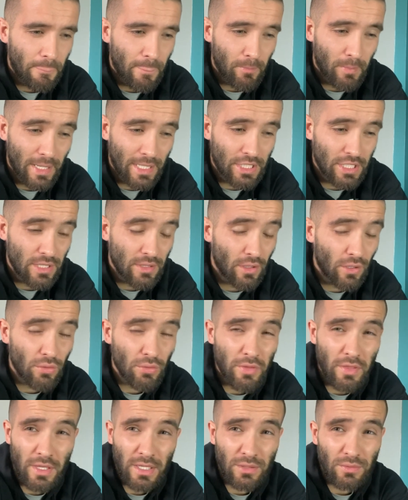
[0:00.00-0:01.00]
But actually the whole
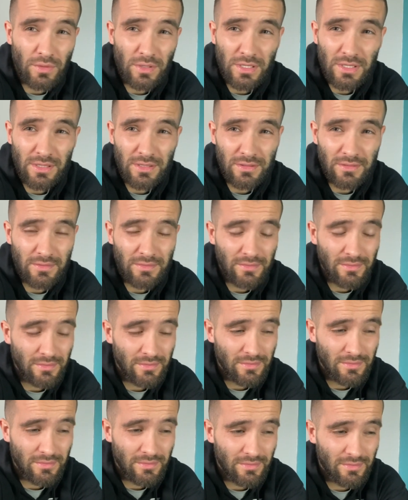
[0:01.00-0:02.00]
thing was
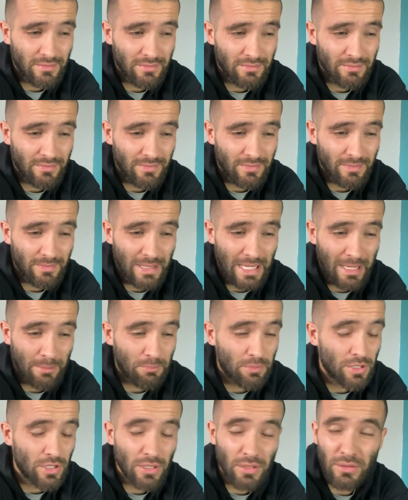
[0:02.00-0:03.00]

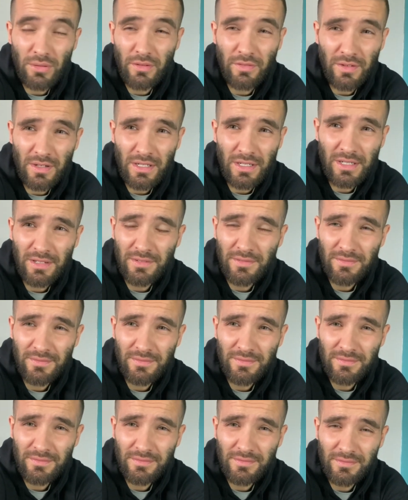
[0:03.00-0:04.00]
absolutely fine.
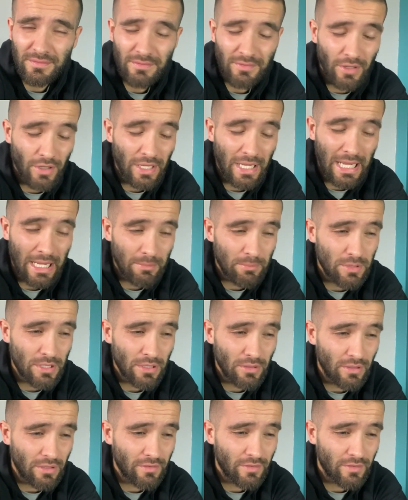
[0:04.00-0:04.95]
like absolutely